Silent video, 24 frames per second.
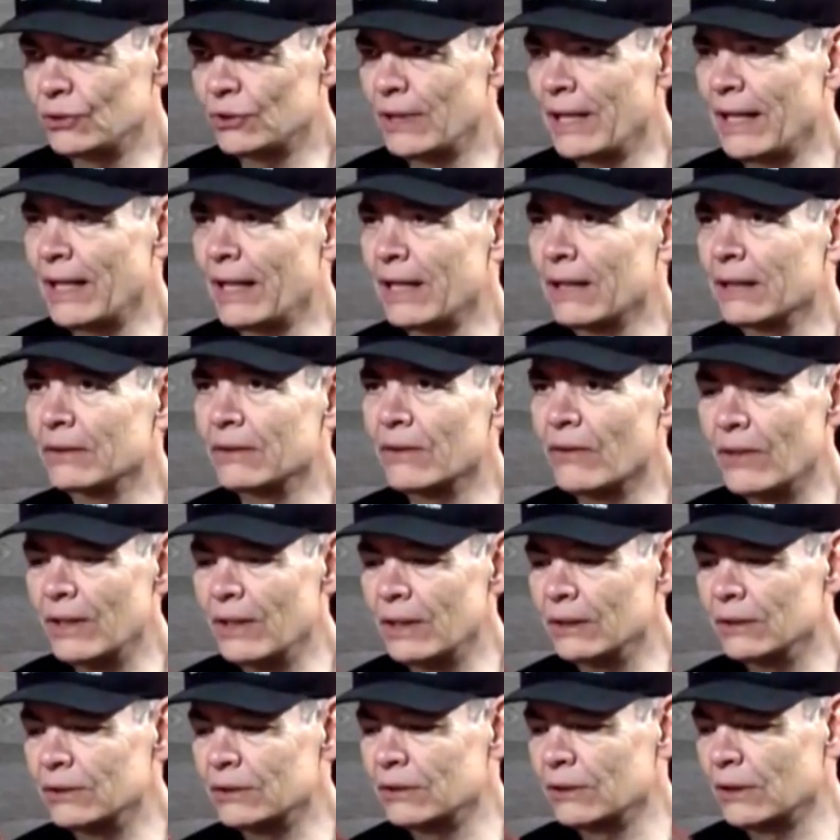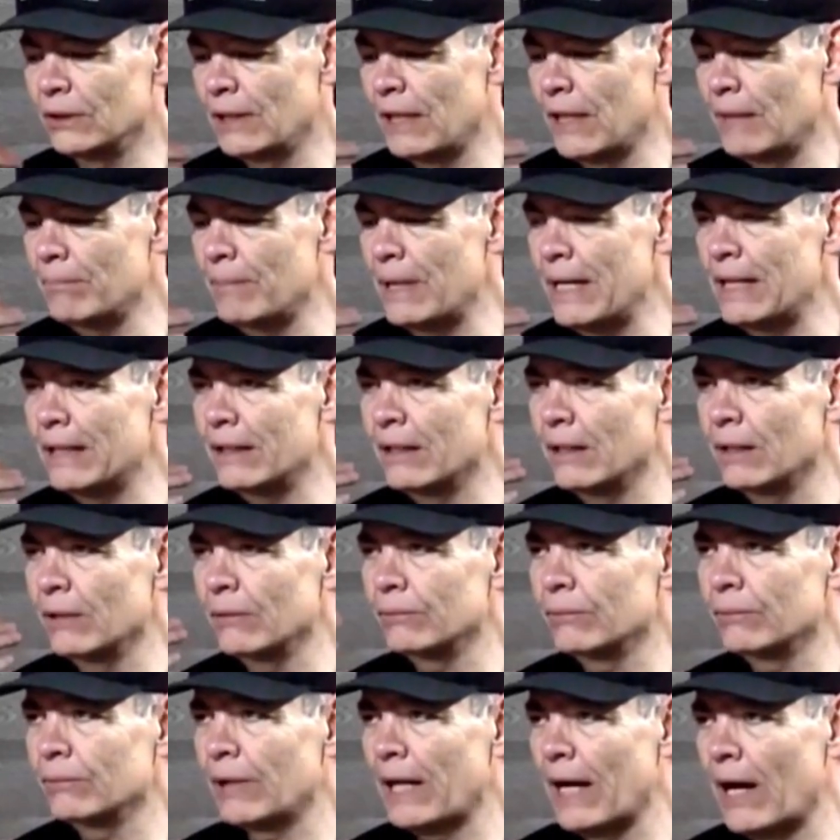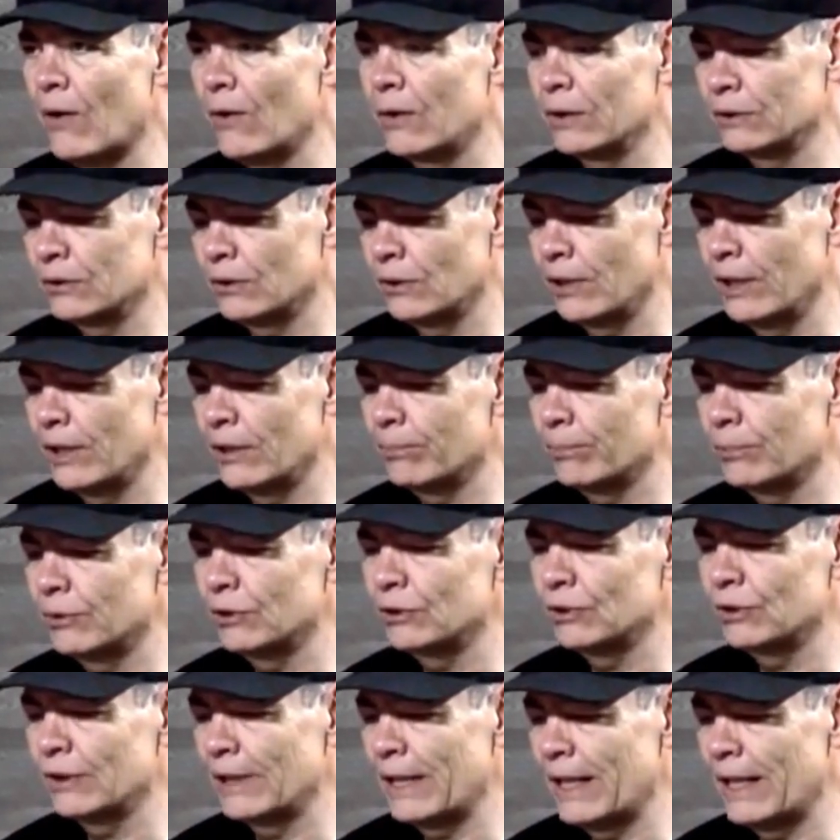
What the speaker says: and things that make a character and a person